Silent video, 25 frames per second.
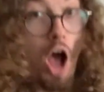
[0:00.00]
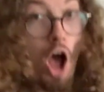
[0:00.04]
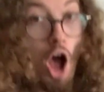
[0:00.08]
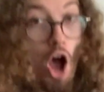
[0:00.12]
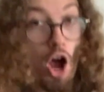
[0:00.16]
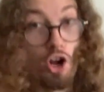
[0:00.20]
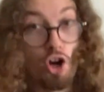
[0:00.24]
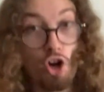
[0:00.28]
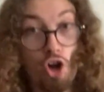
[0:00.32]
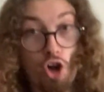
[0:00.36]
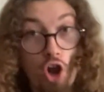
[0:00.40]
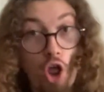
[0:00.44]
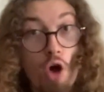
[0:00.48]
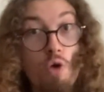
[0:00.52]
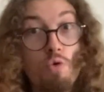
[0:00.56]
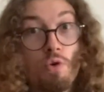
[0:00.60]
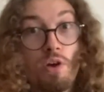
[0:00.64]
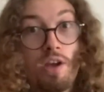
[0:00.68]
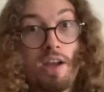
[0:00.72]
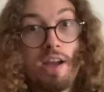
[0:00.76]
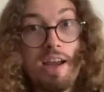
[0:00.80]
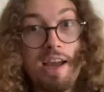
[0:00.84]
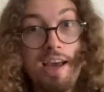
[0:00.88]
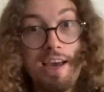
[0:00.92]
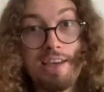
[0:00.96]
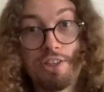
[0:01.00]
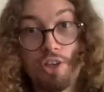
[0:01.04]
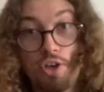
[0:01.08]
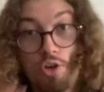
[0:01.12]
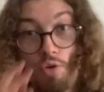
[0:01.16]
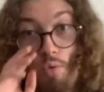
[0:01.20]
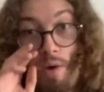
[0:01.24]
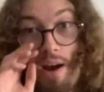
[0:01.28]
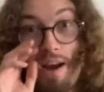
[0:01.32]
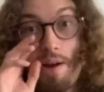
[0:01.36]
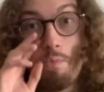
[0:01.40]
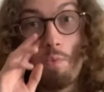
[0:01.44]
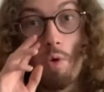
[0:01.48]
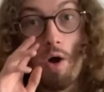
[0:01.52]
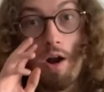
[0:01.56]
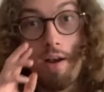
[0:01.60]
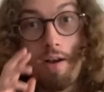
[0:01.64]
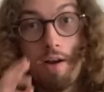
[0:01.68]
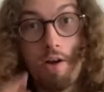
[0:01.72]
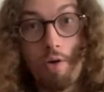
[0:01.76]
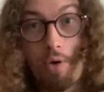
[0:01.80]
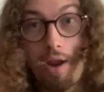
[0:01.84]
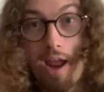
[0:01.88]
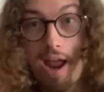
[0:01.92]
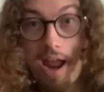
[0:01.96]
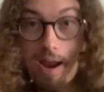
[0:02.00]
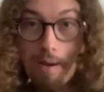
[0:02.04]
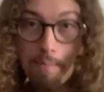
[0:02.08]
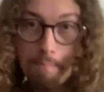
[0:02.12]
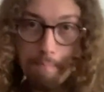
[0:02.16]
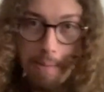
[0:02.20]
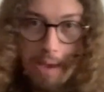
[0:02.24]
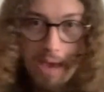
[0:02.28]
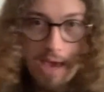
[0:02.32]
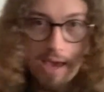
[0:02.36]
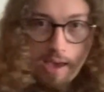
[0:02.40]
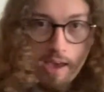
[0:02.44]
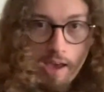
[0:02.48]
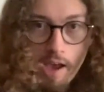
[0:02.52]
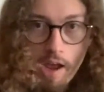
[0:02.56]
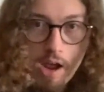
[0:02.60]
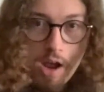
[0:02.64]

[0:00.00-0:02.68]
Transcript: A cloak is a great one, okay? A big